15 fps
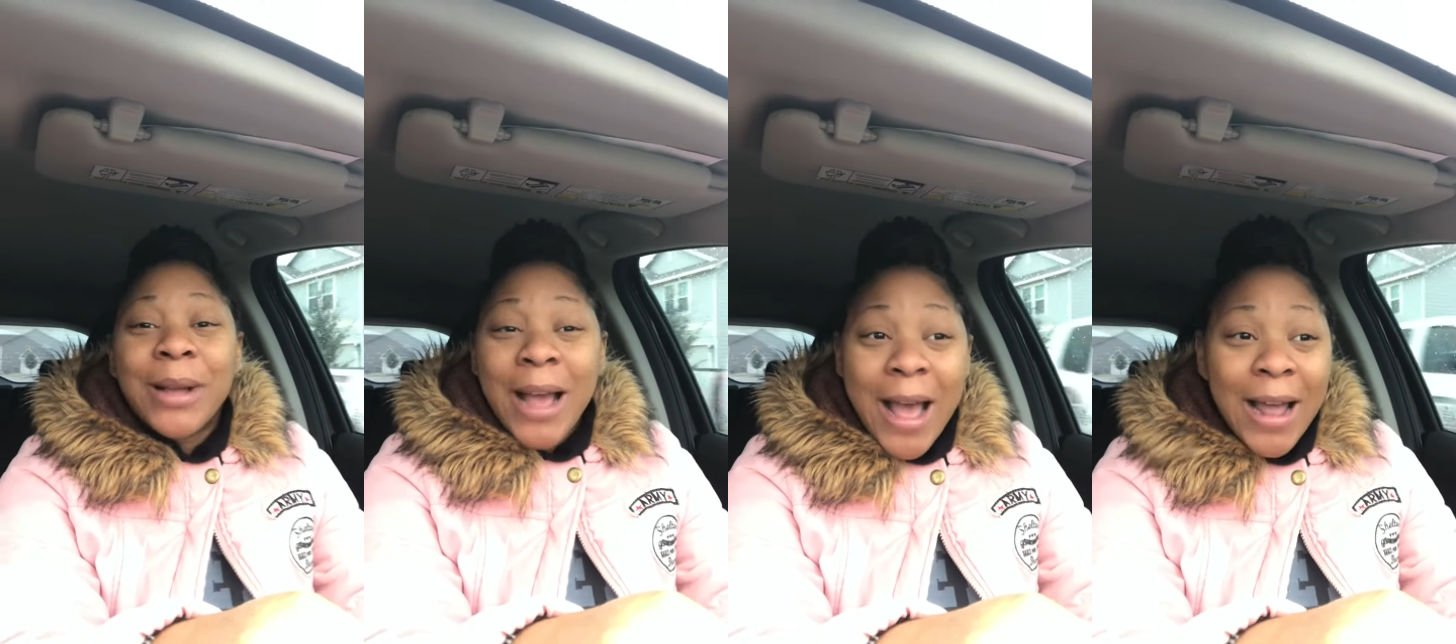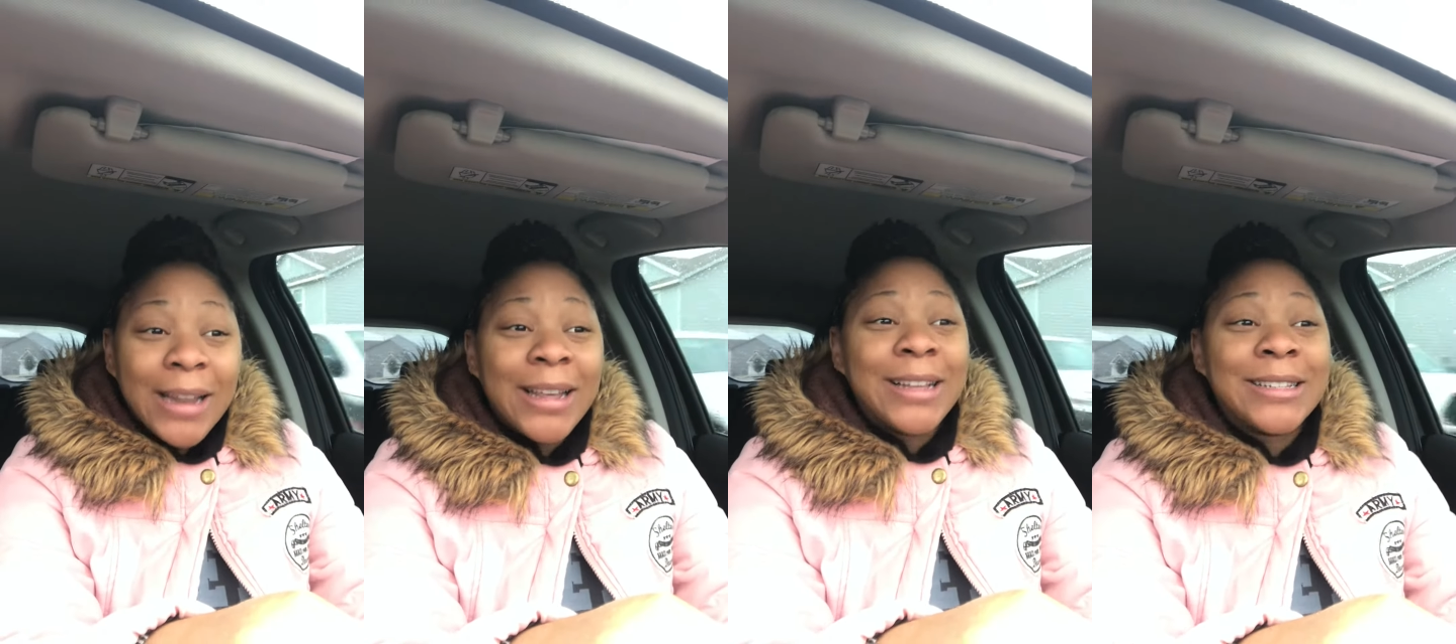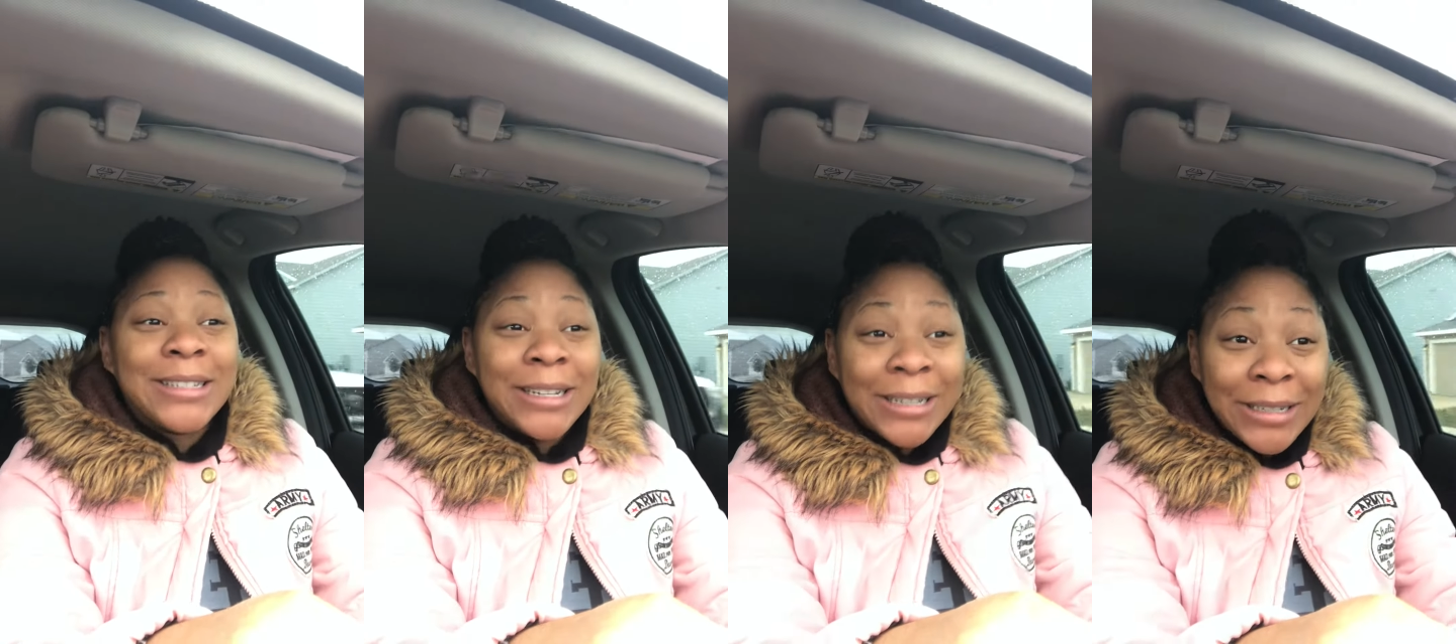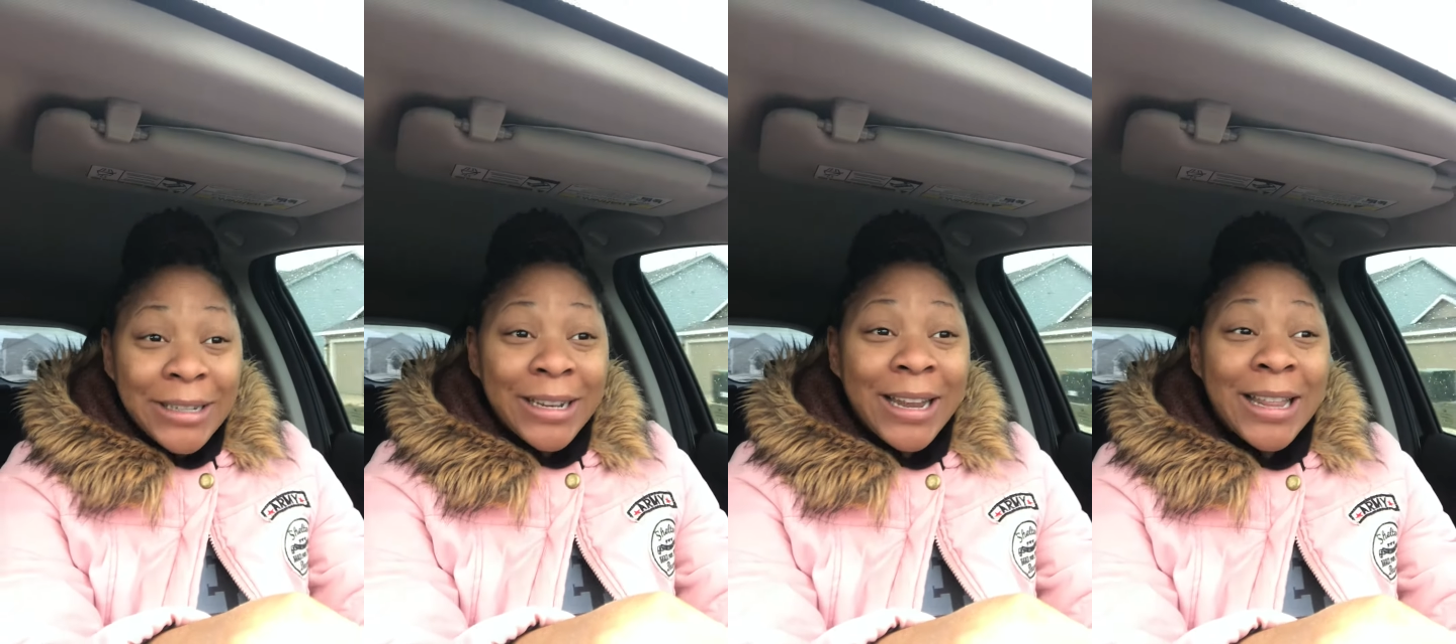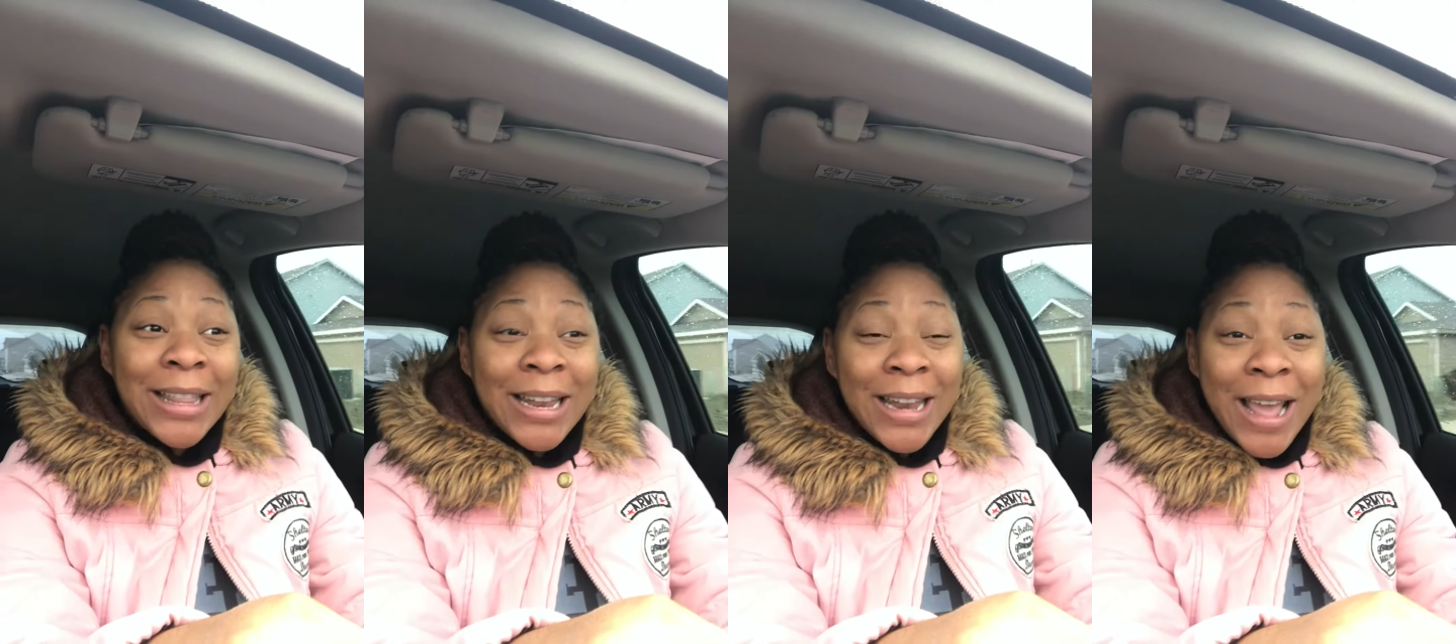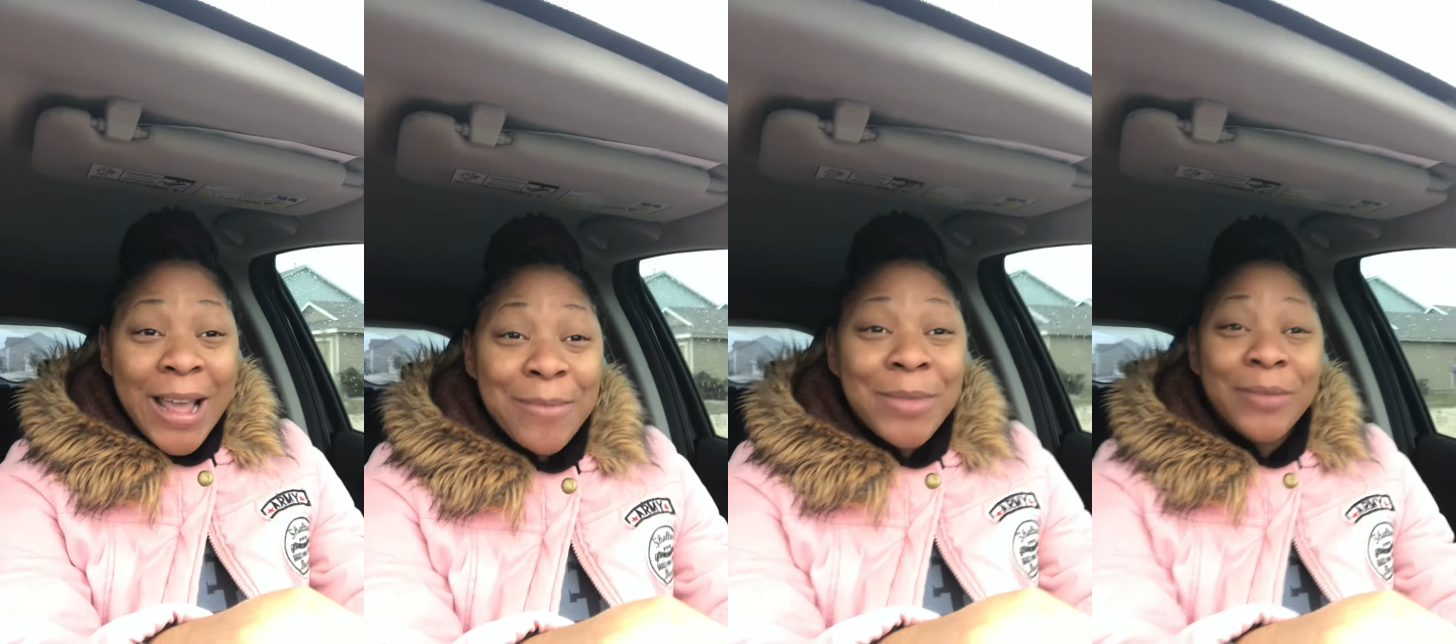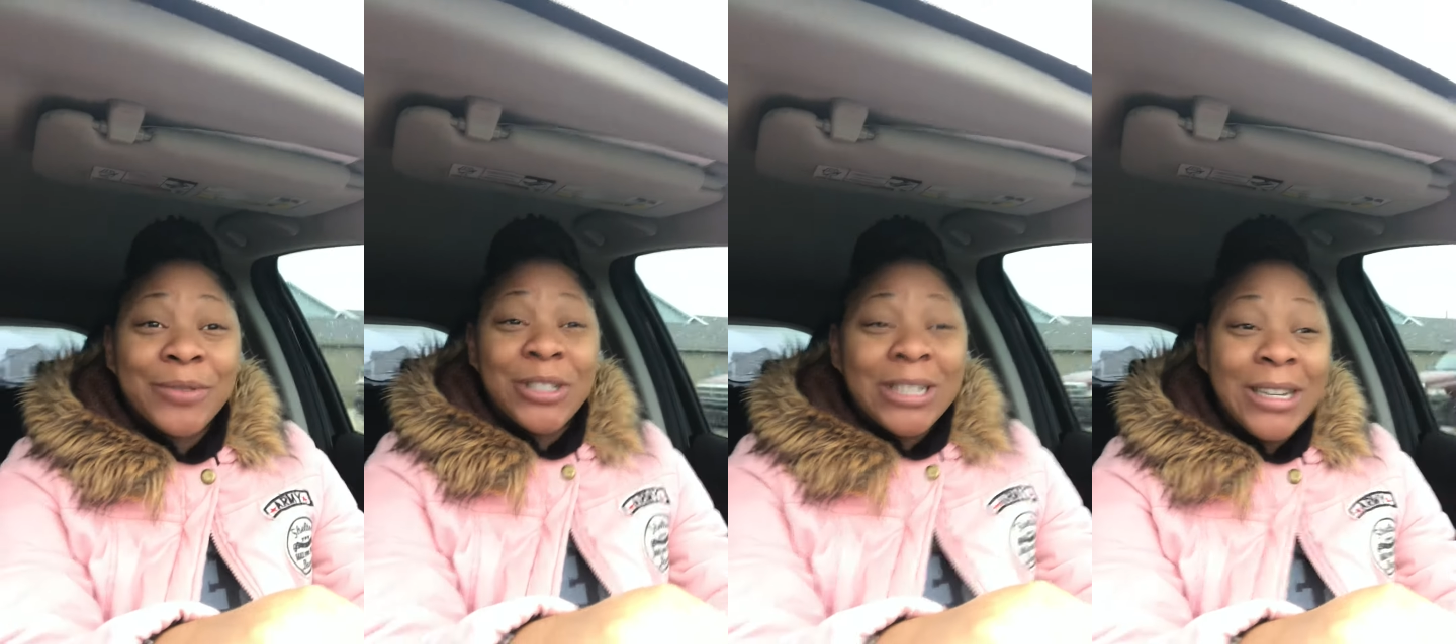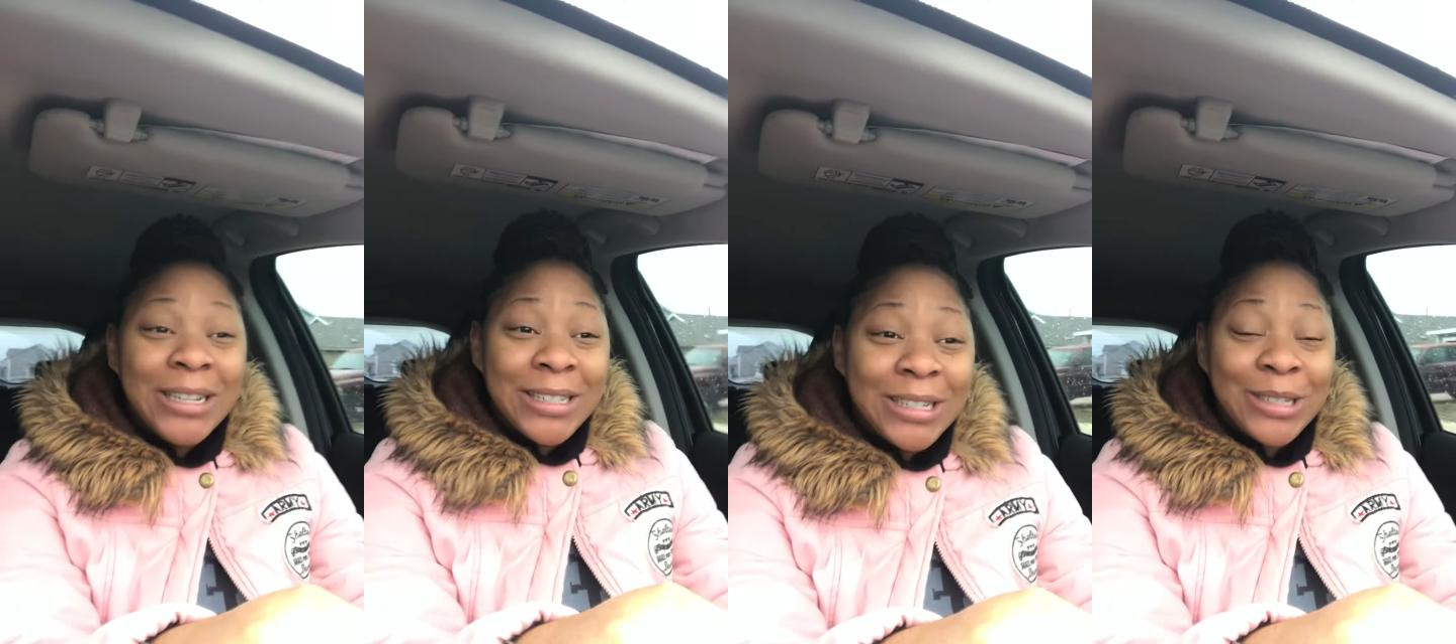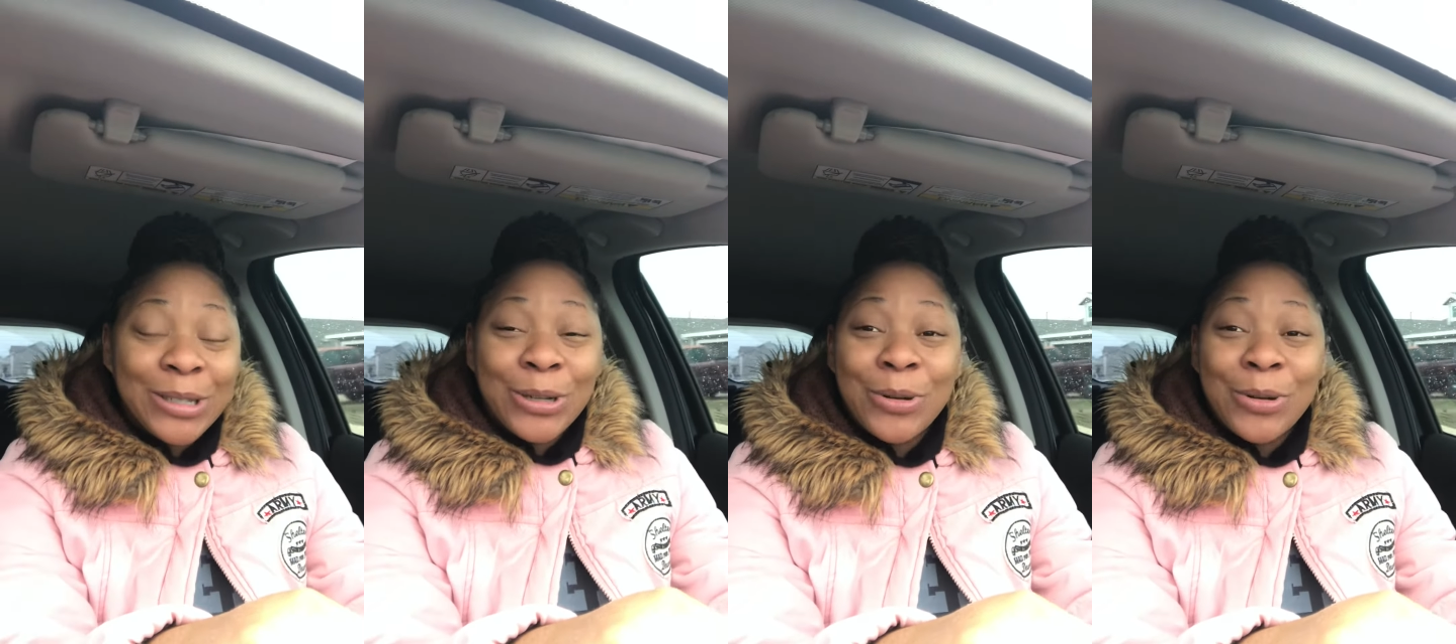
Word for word: God is good in the name of Jesus.